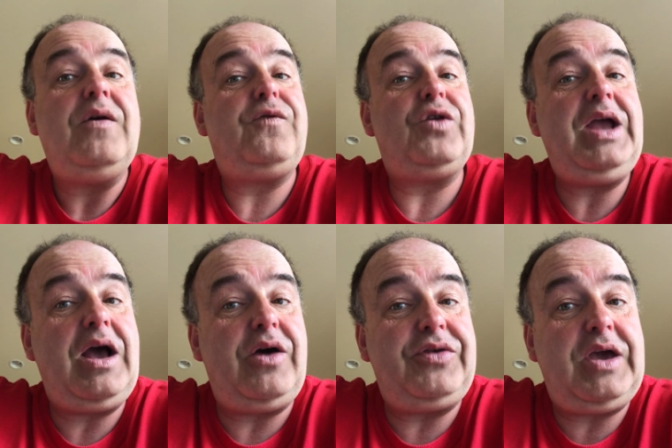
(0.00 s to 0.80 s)
free
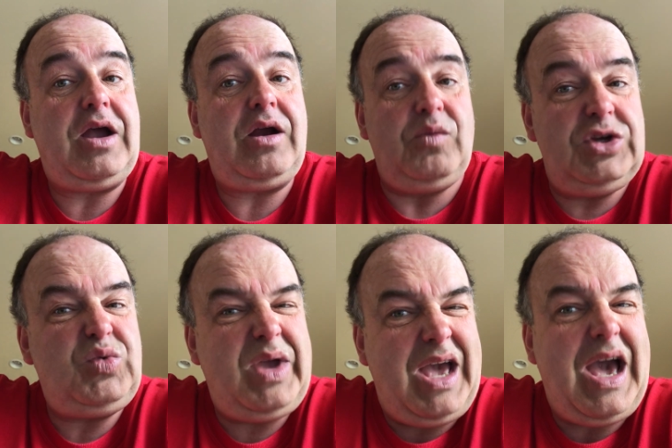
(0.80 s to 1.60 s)
health care,
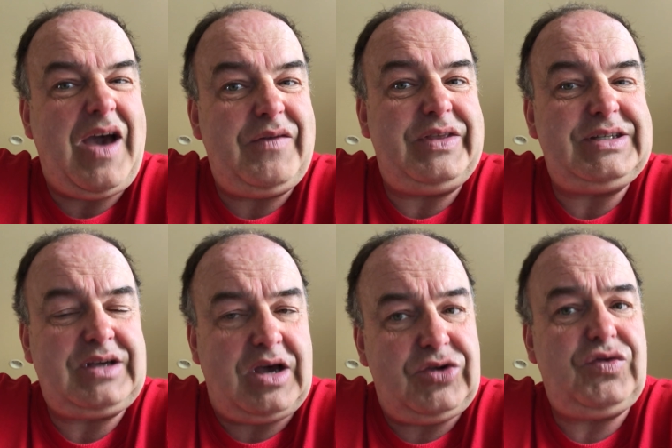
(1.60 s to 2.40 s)
which we have in this
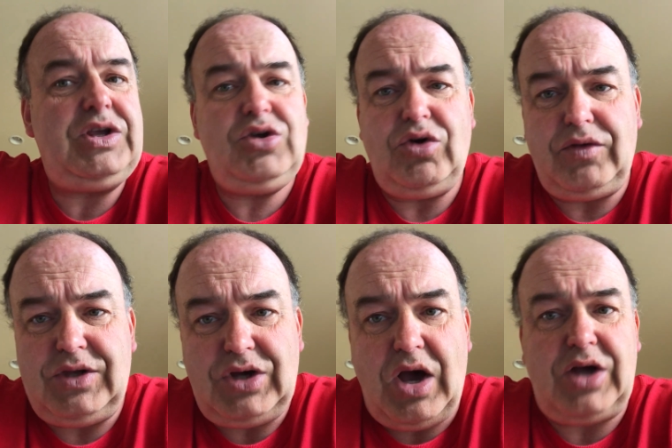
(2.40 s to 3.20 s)
country. You go to the
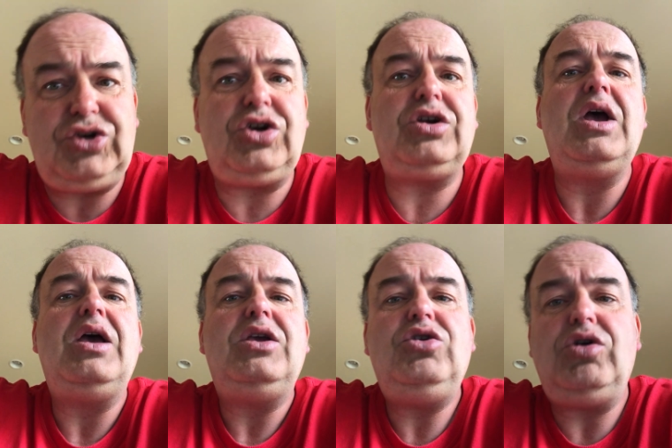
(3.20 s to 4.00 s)
doctor,
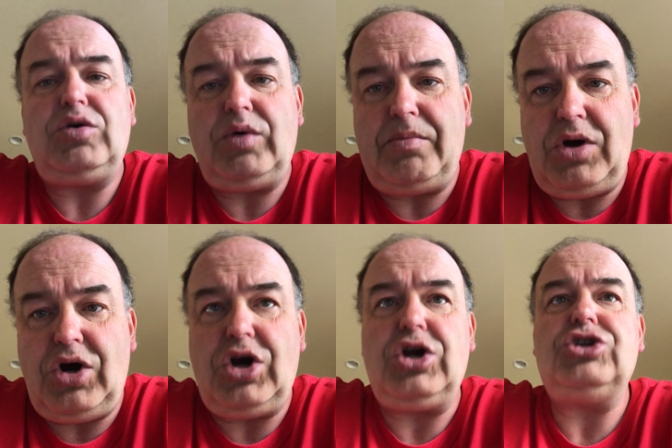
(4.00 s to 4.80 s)
you go to
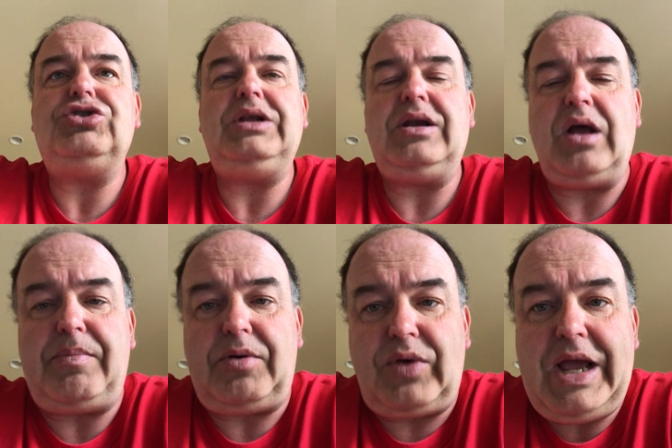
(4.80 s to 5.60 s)
emerge, you need an
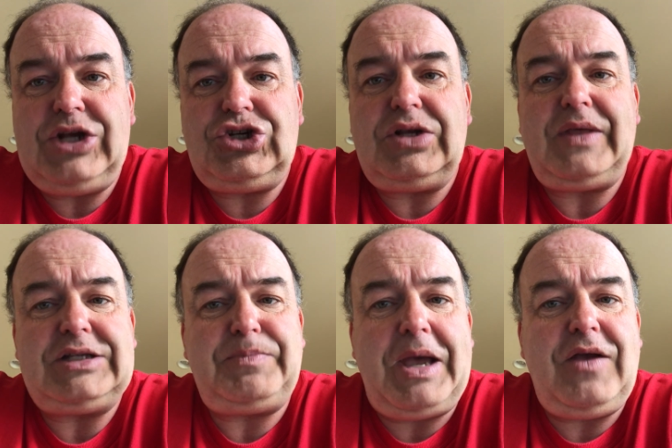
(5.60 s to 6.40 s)
operation,
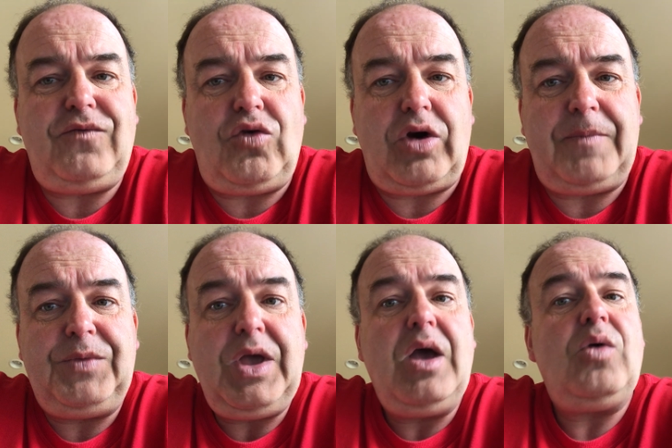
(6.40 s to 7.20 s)
that's paid for.
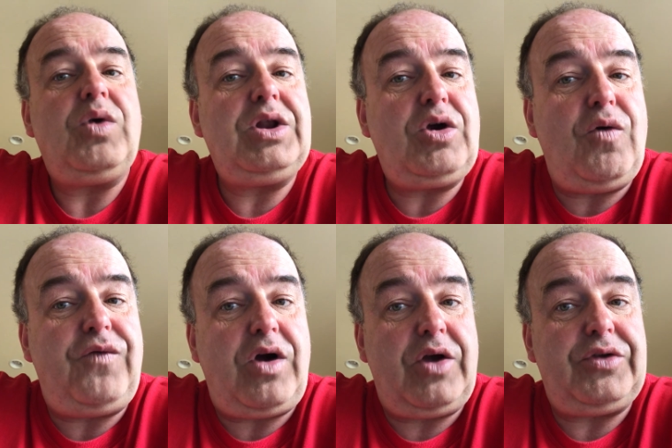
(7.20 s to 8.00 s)
We're going to go
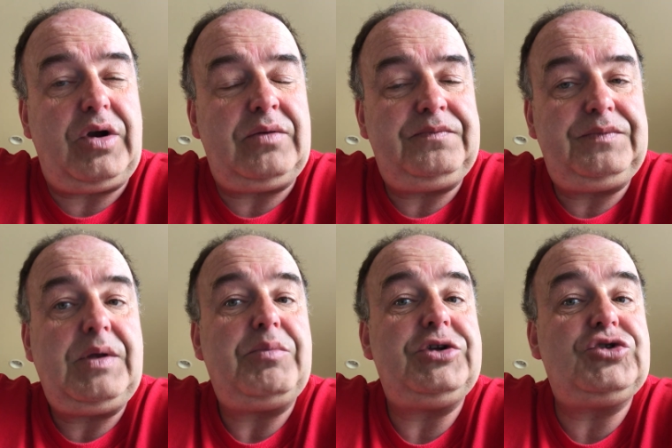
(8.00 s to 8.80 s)
farther.
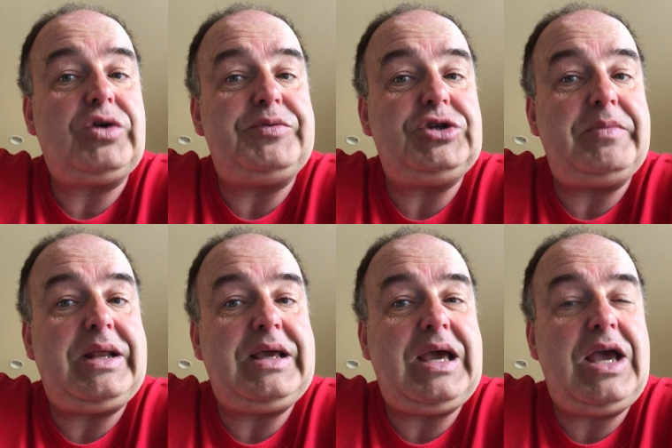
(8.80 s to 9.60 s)
Prescription
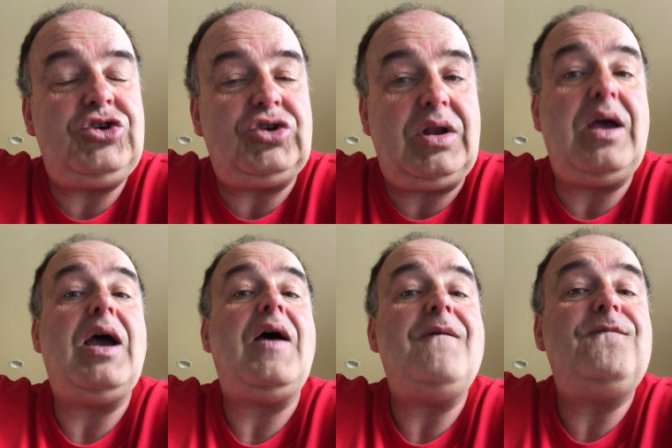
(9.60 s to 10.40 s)
medication,
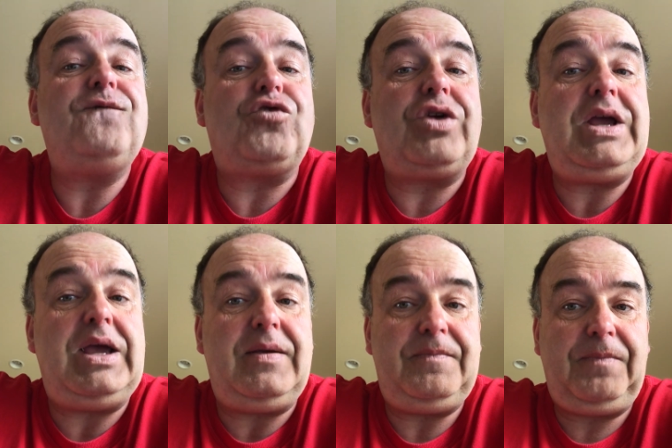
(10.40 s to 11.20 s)

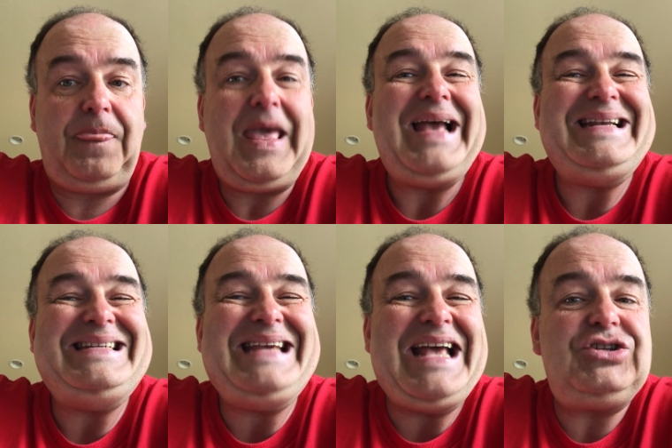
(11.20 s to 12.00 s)
free.
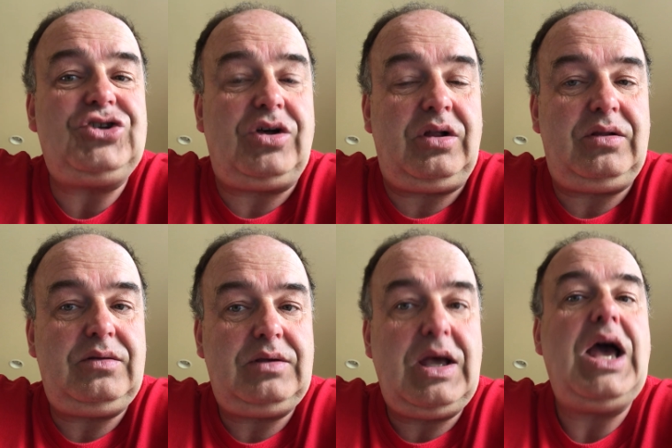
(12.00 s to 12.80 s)
Dental,
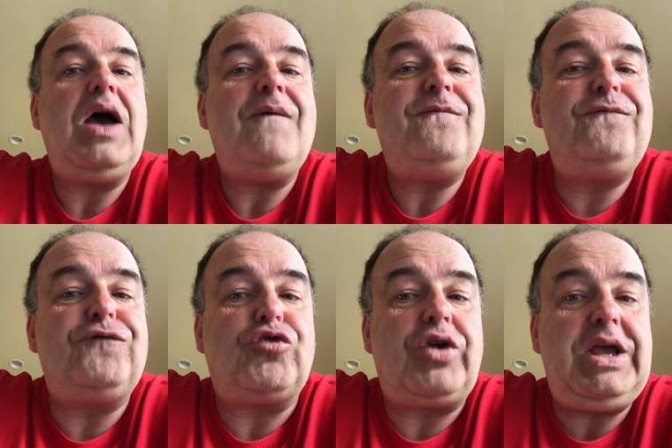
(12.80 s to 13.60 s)

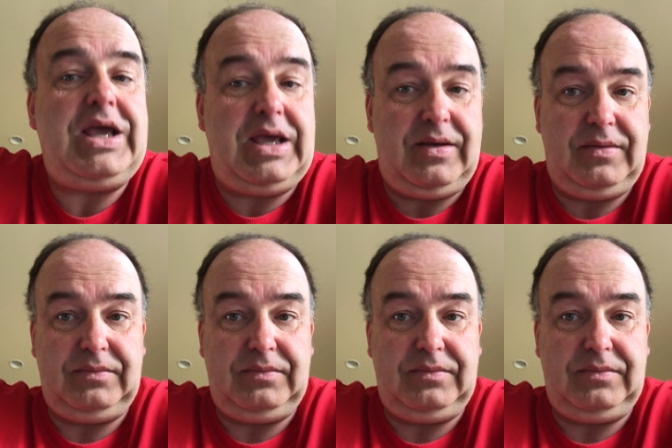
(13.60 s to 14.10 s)
free